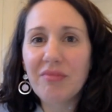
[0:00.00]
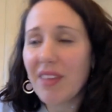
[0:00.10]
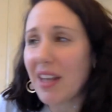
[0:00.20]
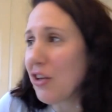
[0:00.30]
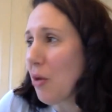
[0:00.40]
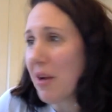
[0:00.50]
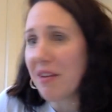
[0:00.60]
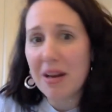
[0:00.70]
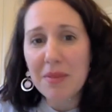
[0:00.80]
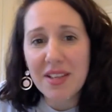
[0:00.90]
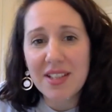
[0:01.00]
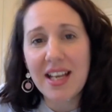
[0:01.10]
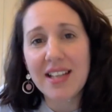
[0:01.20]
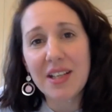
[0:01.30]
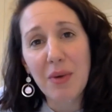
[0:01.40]
you know, my grandmother is
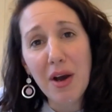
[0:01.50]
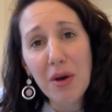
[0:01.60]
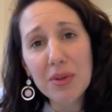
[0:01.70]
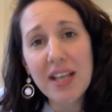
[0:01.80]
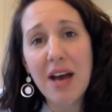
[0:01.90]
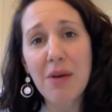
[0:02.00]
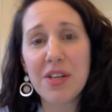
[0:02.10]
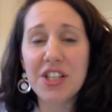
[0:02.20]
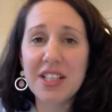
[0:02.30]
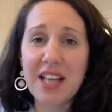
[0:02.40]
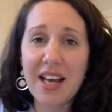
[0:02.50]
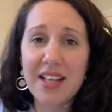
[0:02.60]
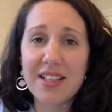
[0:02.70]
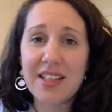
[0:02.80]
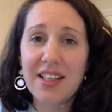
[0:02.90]
getting quite old now, and she's had
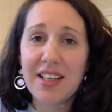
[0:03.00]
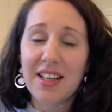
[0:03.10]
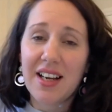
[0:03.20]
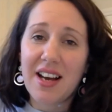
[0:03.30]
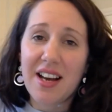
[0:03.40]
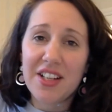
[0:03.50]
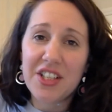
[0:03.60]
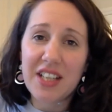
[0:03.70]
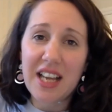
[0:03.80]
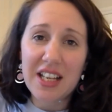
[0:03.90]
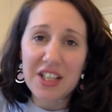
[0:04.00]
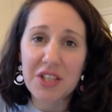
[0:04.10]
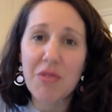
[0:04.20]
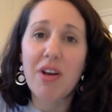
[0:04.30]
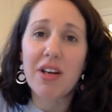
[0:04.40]
she's
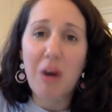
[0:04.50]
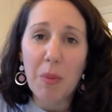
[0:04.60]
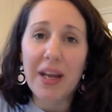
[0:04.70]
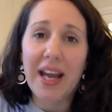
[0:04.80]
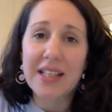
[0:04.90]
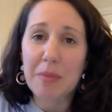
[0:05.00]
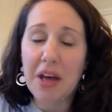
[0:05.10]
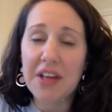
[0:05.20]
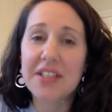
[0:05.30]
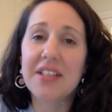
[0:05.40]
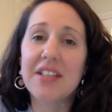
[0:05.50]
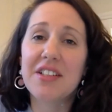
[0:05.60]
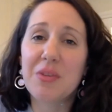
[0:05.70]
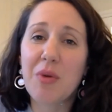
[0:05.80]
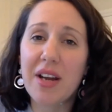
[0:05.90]
quite a complicated person.
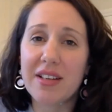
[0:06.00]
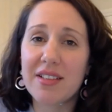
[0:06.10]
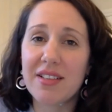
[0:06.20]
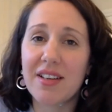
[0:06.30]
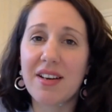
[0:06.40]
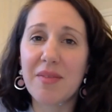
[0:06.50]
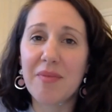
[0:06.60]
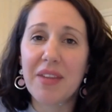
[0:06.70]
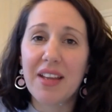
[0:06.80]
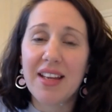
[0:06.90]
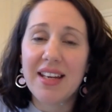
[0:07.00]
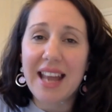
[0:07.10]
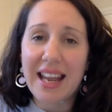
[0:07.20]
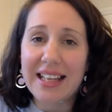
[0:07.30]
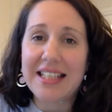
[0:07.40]
She's quite
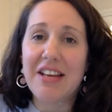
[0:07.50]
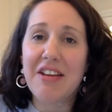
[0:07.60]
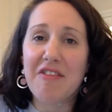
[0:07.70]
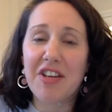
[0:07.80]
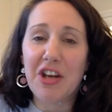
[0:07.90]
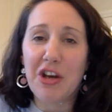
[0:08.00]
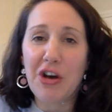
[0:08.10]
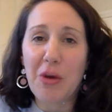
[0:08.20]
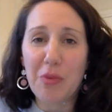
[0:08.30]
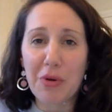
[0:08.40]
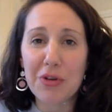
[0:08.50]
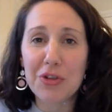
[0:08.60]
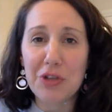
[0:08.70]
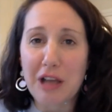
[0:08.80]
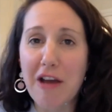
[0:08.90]
negative in her approach
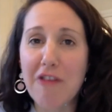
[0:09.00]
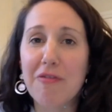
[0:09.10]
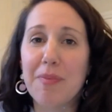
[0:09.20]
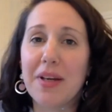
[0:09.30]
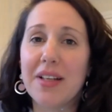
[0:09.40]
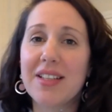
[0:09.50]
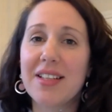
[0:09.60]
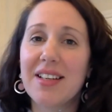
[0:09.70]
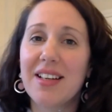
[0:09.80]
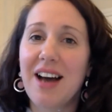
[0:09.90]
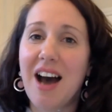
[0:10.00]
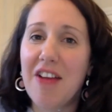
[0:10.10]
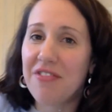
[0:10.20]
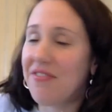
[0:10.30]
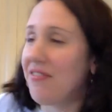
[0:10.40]
to life, but
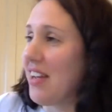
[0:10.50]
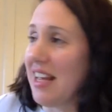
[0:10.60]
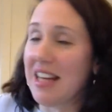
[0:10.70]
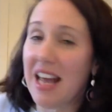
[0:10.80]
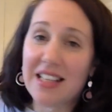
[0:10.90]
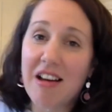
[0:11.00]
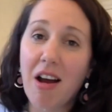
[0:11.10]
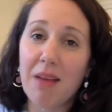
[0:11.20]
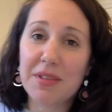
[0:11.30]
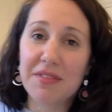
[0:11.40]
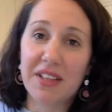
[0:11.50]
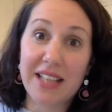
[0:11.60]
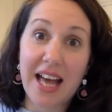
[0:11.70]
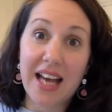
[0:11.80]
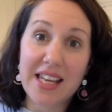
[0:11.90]
at times feel
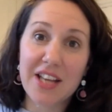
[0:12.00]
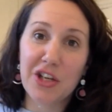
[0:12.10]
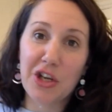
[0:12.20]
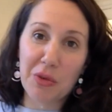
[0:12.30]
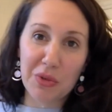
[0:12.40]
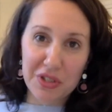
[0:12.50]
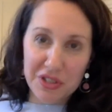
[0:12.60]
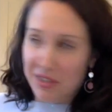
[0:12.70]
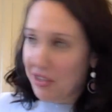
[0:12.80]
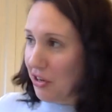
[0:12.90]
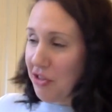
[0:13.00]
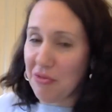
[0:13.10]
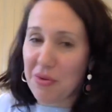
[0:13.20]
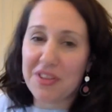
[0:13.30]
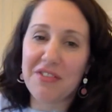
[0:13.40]
that Ariane, who was, you know,
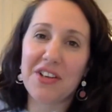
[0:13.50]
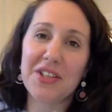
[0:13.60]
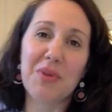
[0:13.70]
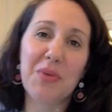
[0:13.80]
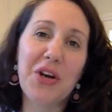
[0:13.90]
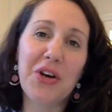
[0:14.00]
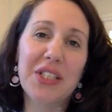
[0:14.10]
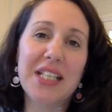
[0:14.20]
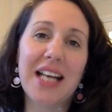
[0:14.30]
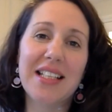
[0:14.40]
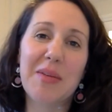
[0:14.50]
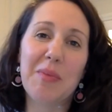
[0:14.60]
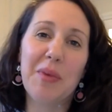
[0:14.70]
the first one we contacted,